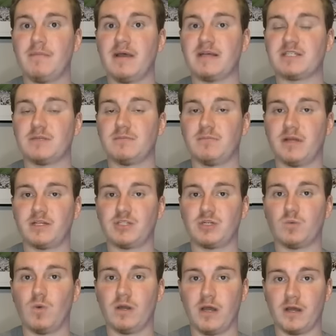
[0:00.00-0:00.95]
Mesenbrink's
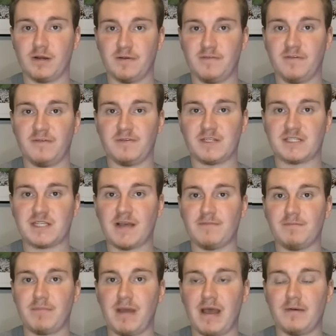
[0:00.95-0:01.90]
your
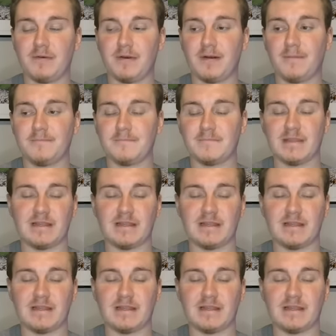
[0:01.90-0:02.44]
157-pounder.